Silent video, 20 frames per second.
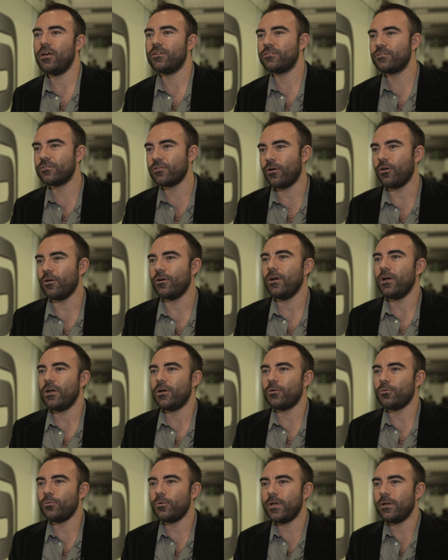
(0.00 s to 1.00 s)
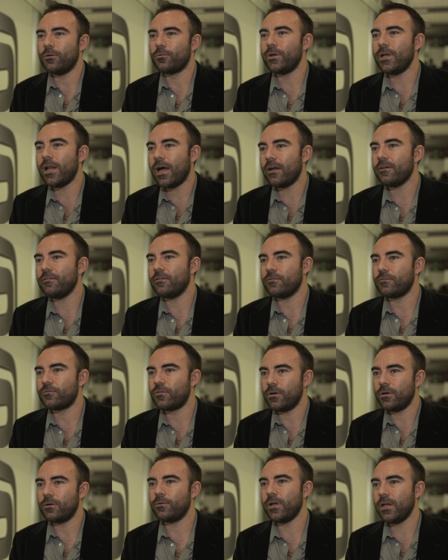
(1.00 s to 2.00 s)
So we rely
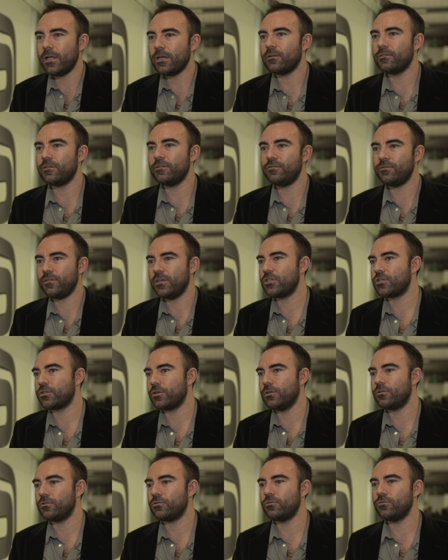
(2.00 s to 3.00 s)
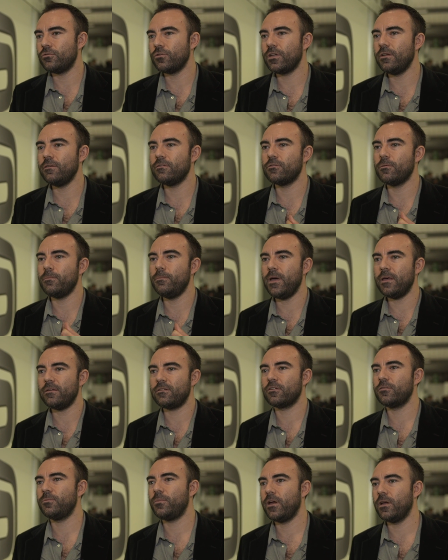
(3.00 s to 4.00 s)
really on this feature to, to, give the
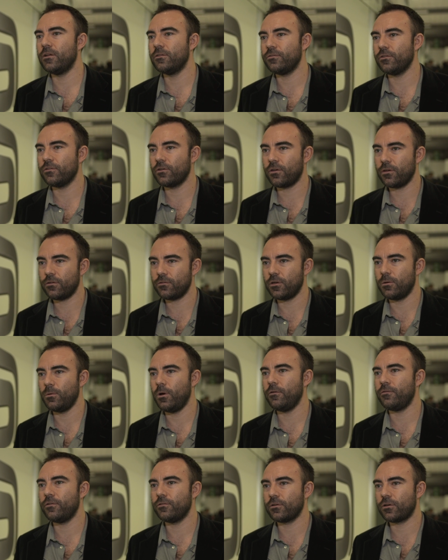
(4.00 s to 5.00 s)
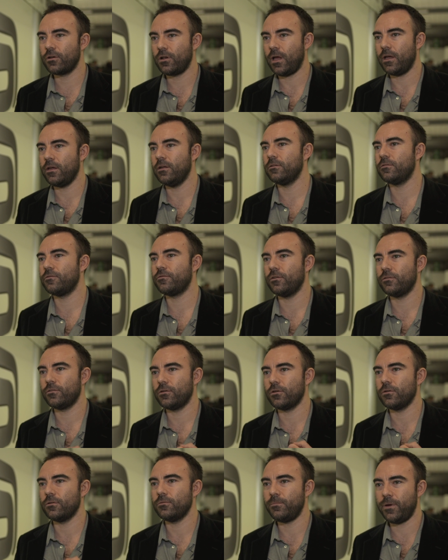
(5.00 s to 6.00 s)
best experience for the customer, for the client, for
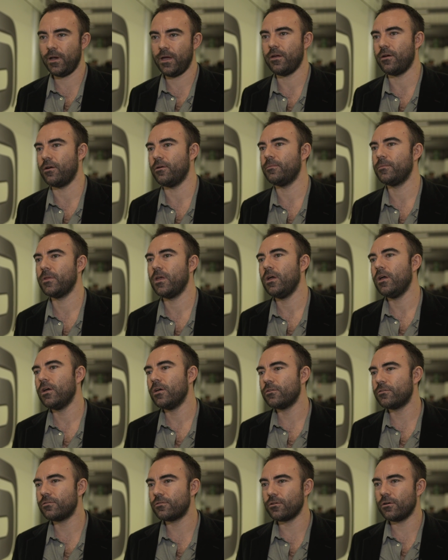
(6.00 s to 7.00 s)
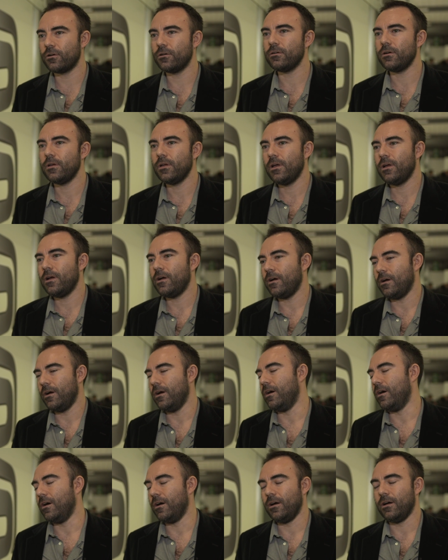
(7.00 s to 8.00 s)
the player. So
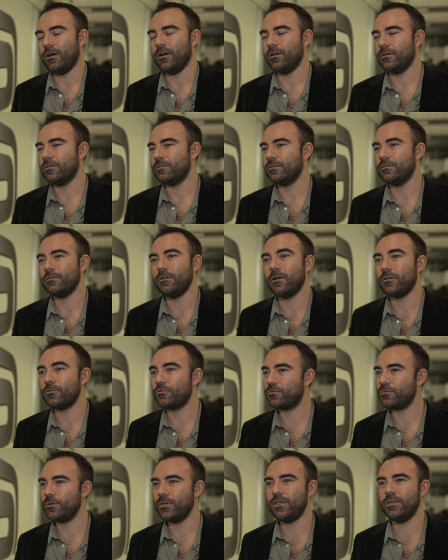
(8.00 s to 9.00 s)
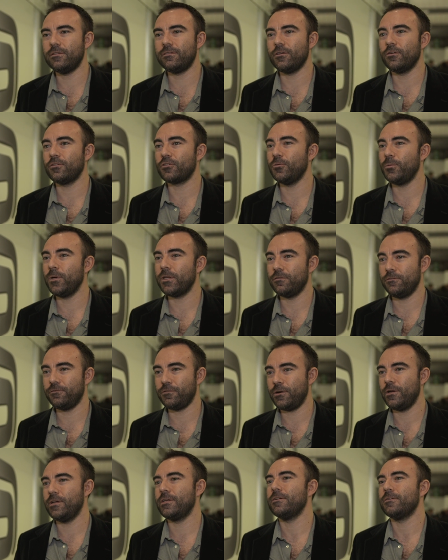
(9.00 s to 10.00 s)
uh, 3D stereoscopic is
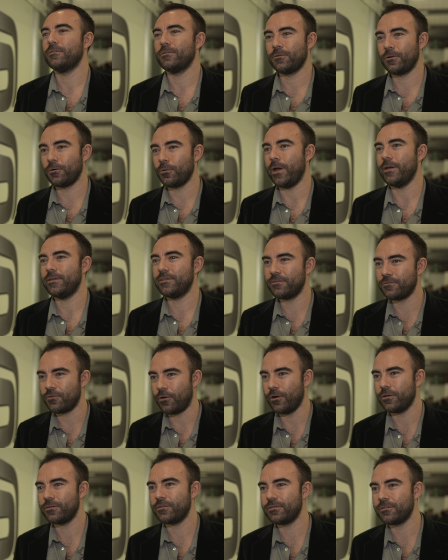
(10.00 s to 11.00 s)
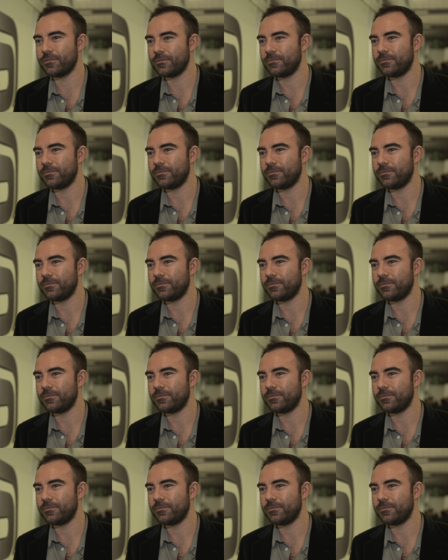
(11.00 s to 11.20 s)
very great for us.